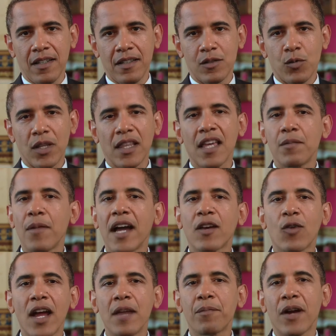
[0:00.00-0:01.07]
It's what led my
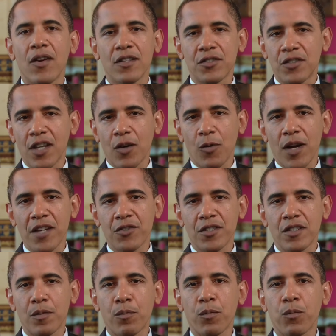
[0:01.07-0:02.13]
grandparents'
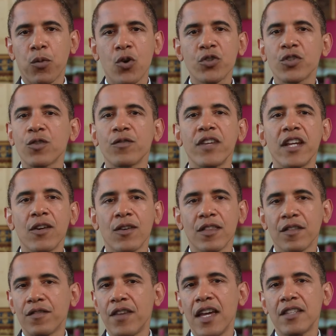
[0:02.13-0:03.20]
generation to persevere in
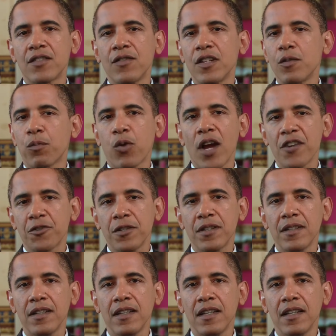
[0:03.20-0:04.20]
the face of a depression